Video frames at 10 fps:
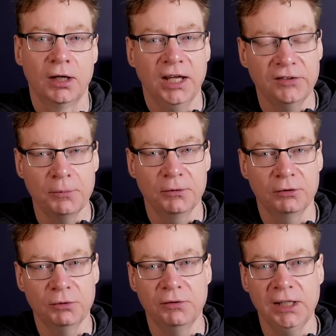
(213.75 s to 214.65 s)
Except
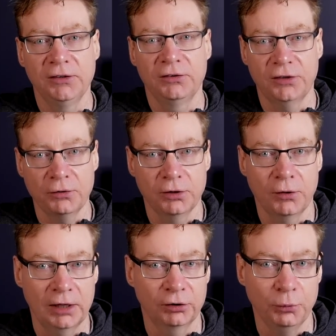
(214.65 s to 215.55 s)
we really don't know
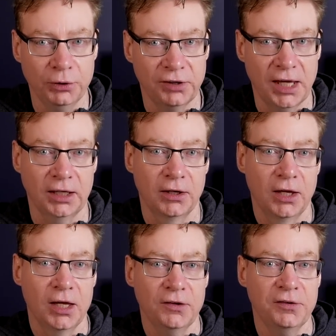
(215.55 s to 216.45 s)
how long it will take,
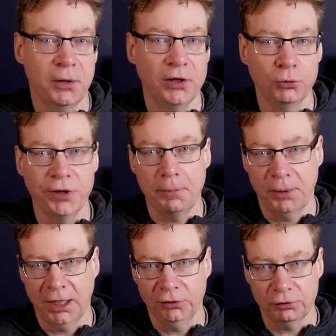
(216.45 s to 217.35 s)
despite all that
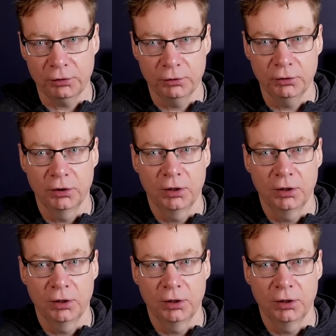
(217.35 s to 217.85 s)
being true.